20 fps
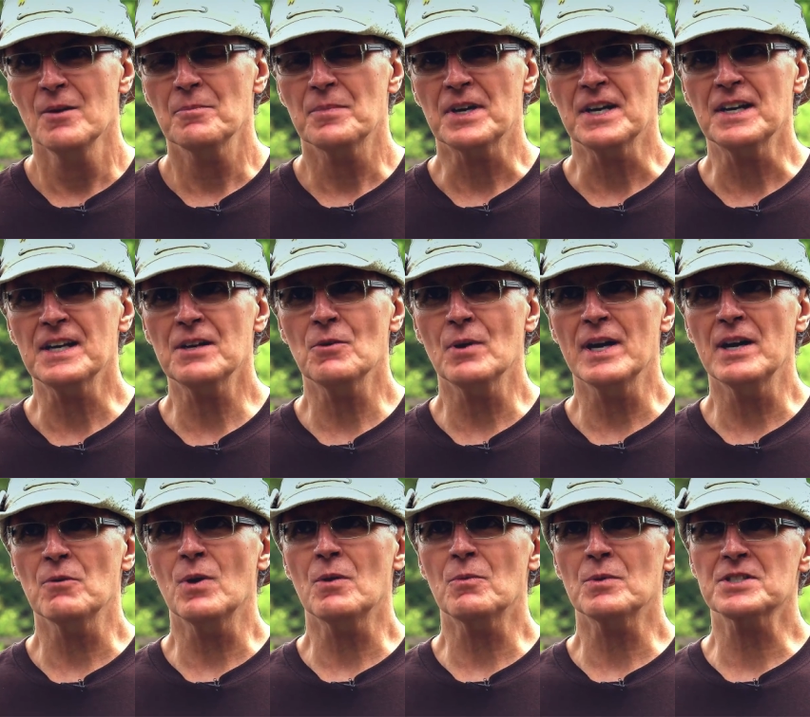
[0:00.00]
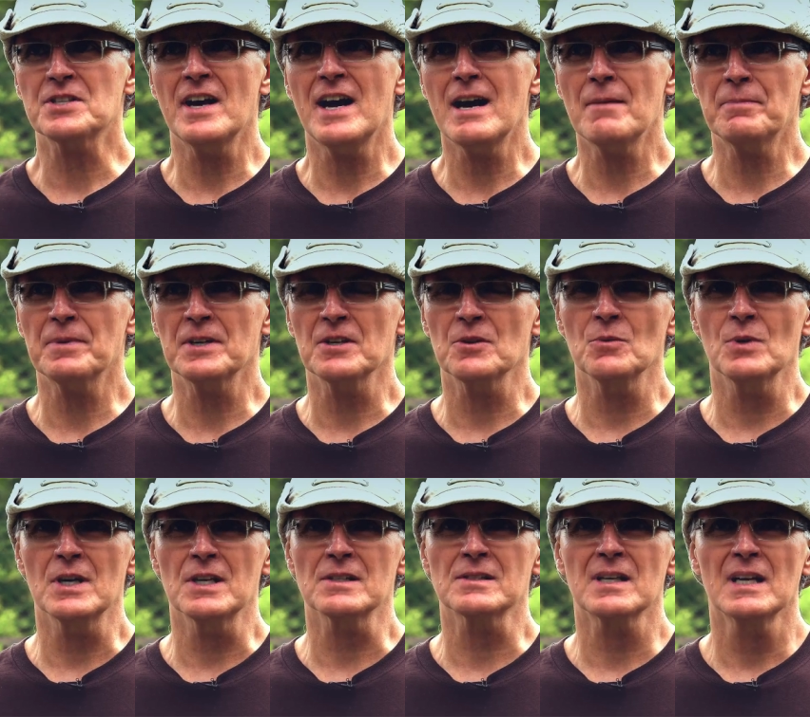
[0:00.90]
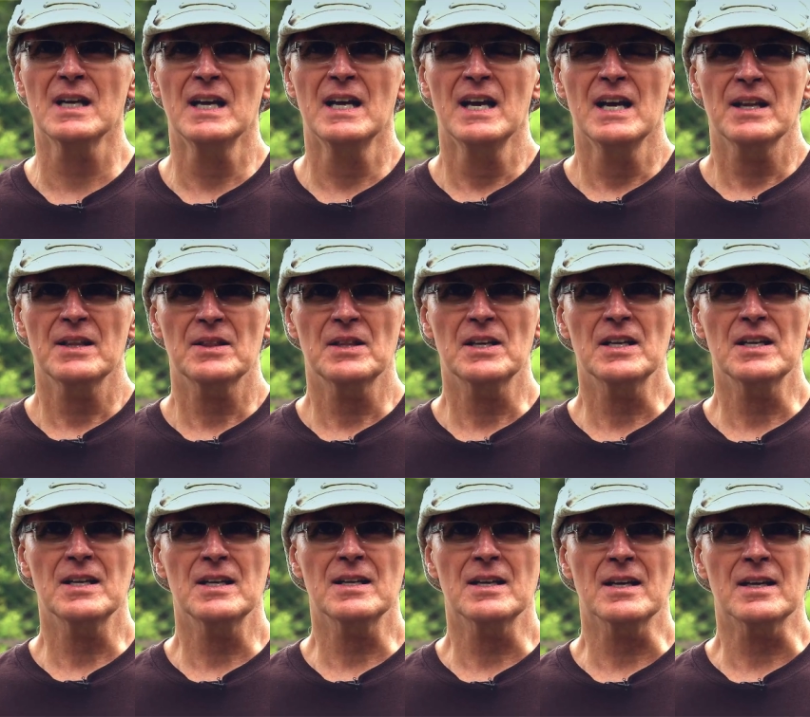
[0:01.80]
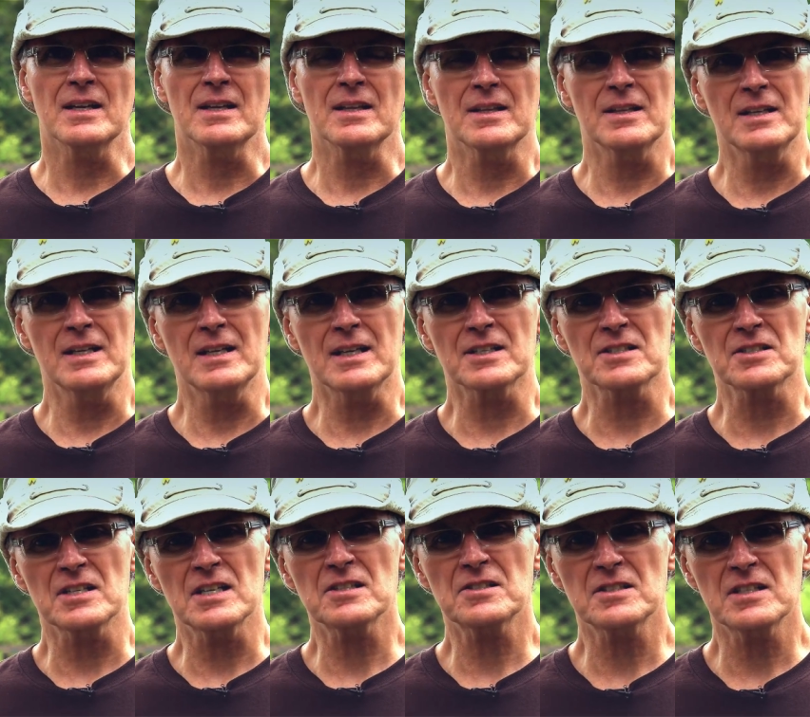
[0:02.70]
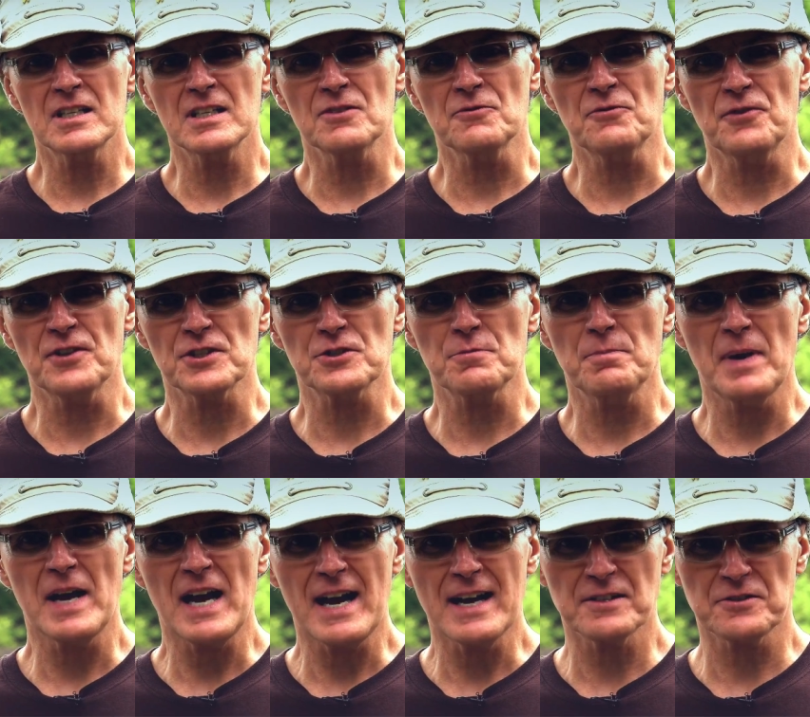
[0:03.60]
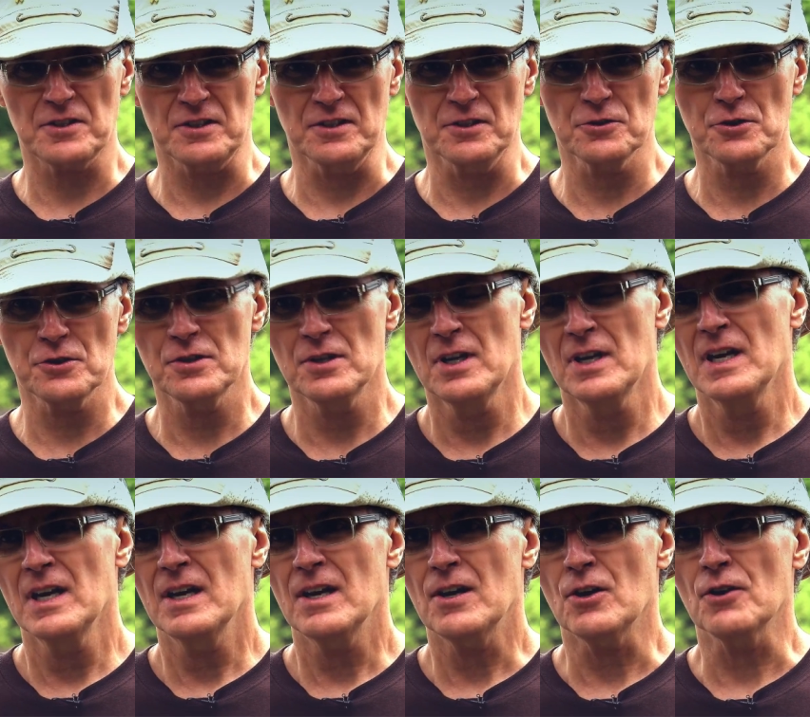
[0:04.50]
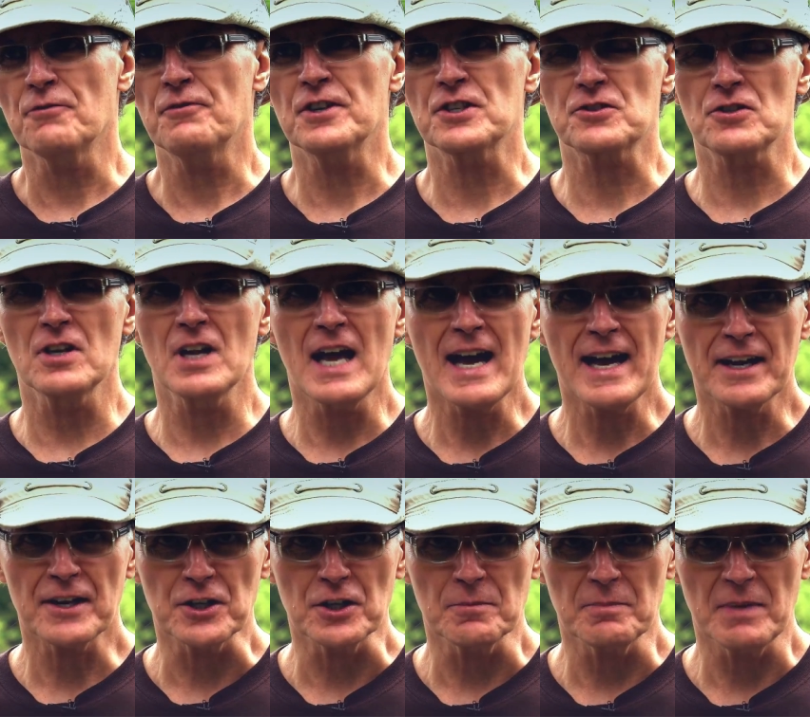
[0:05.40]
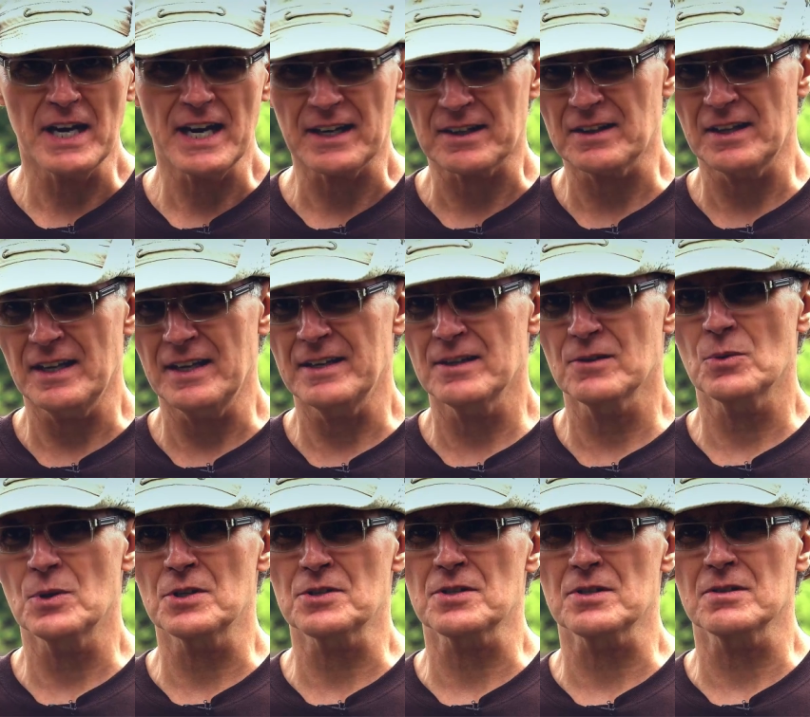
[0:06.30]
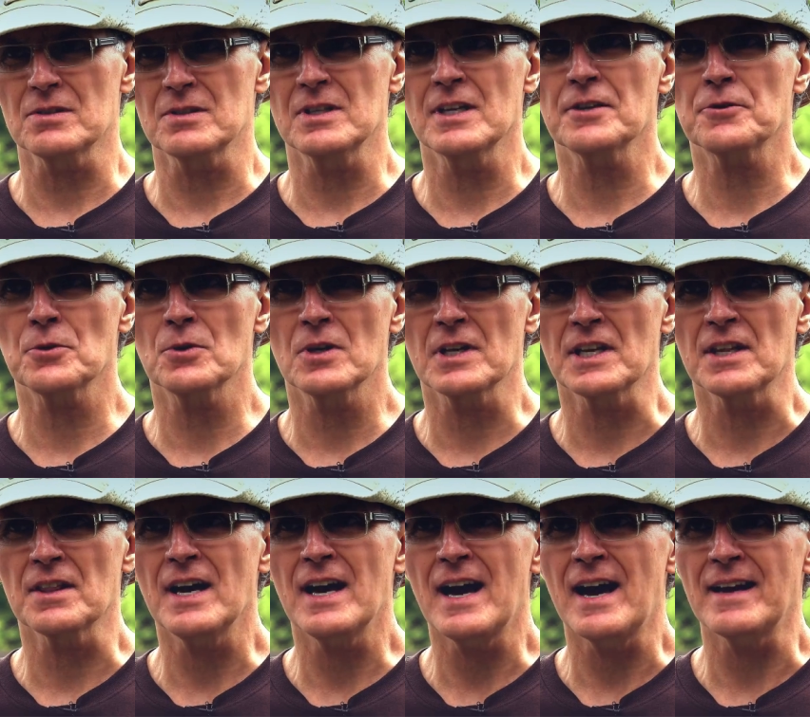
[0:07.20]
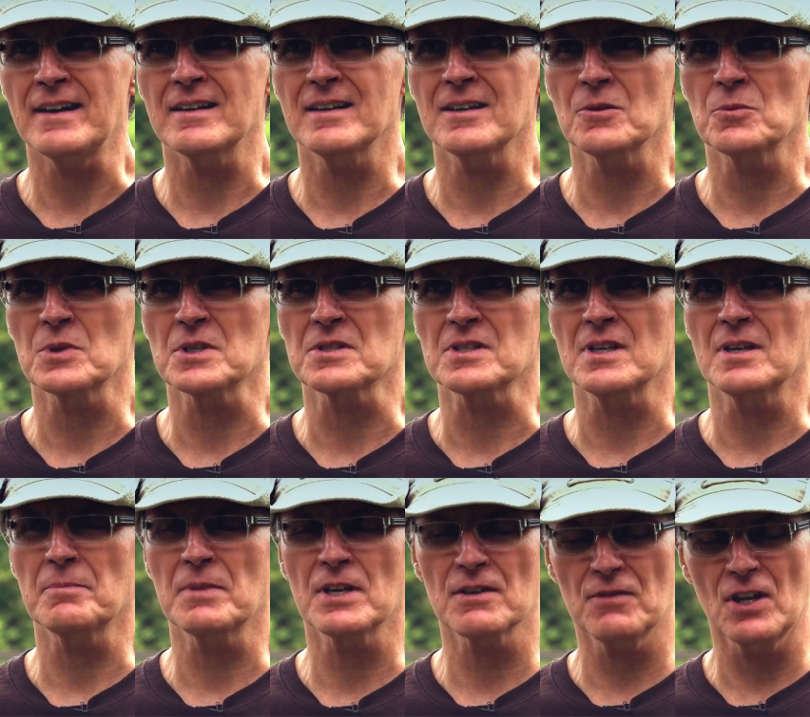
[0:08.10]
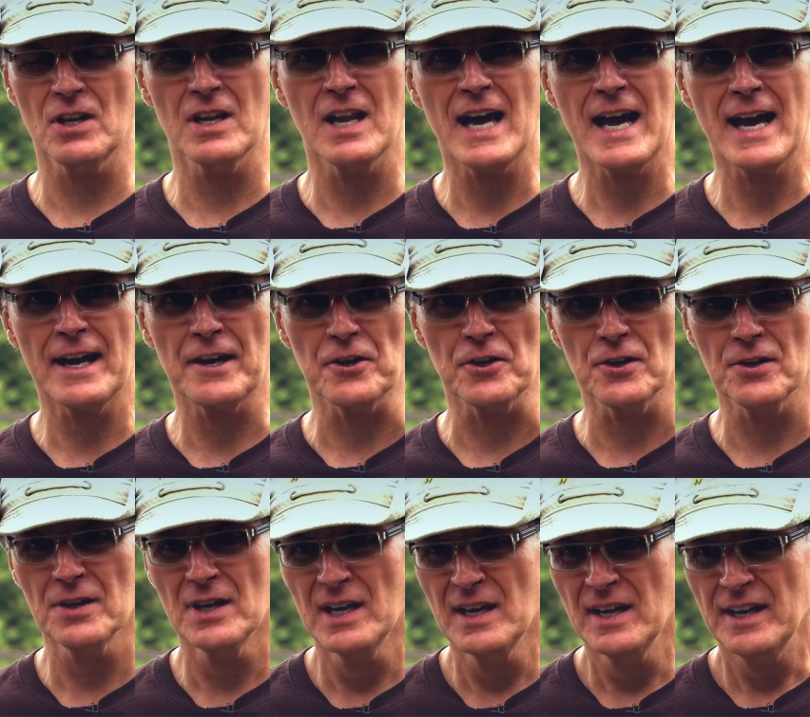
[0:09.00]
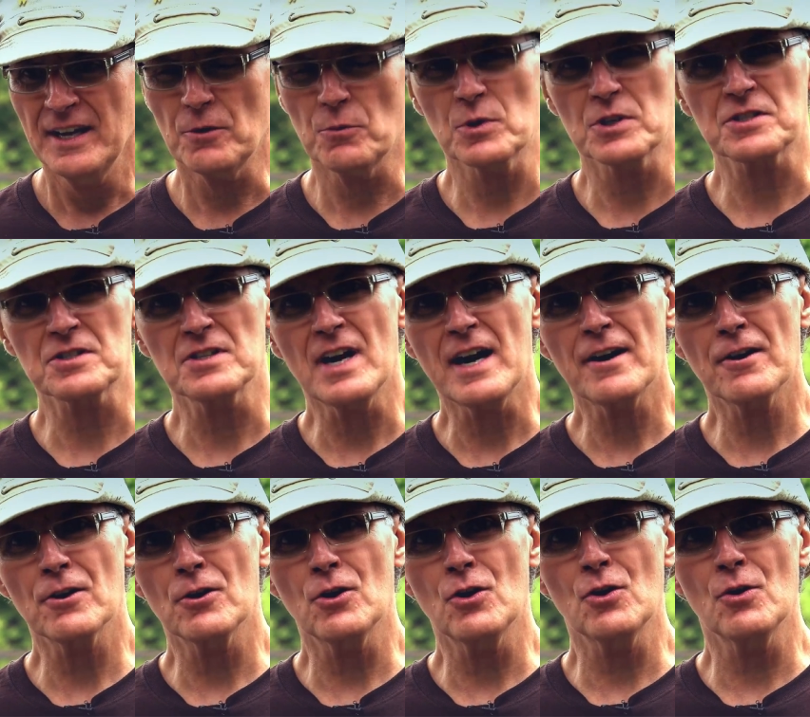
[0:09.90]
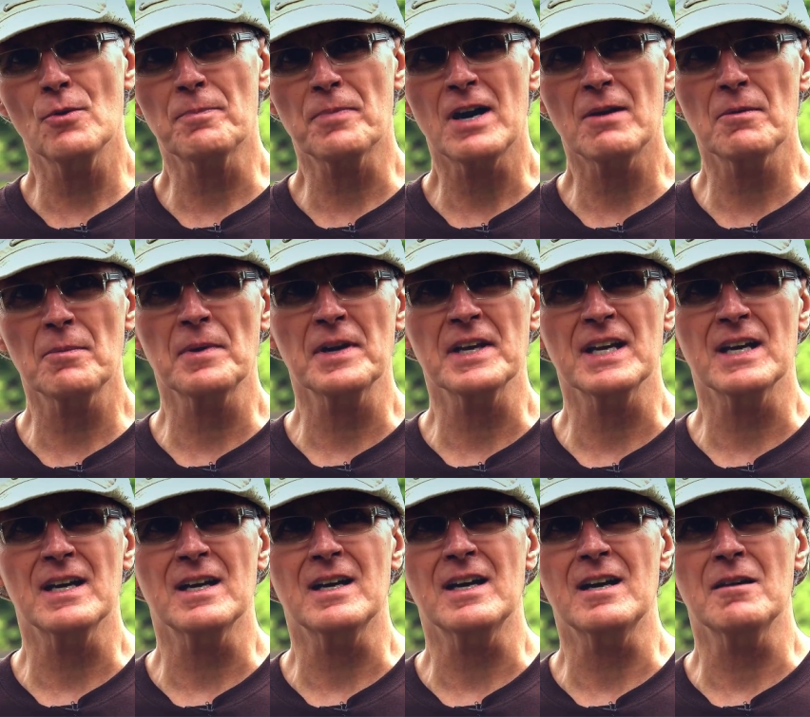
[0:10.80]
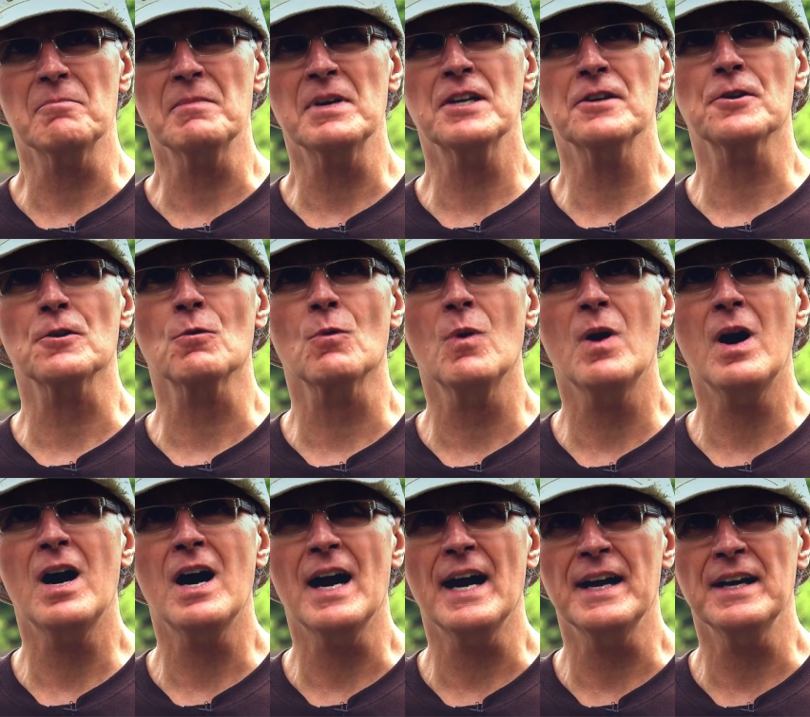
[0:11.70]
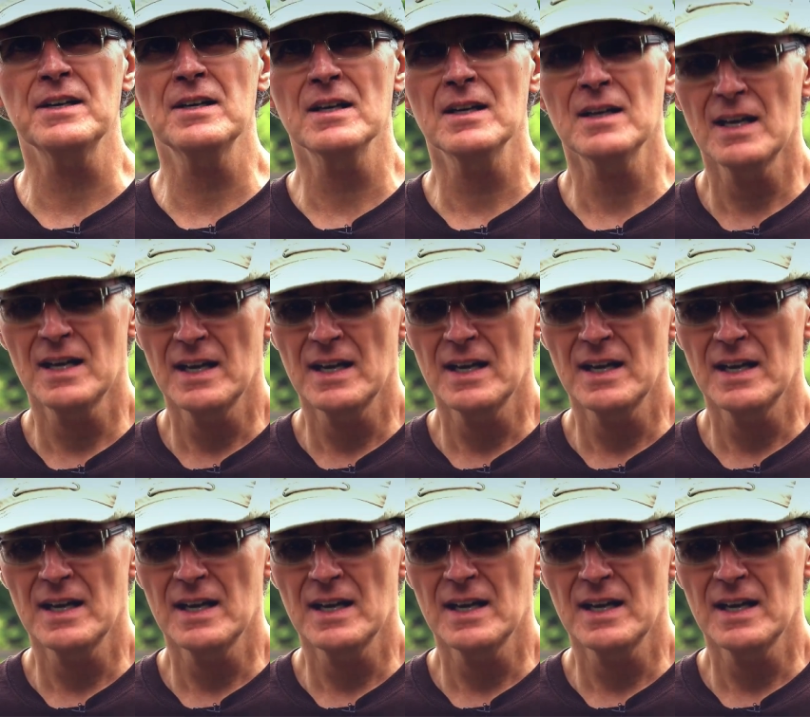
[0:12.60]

But anyway, what was happening was the existing fish passage, or fish ladder back then, was literally that. It was a bit of a ladder. It was narrow, probably a meter wide.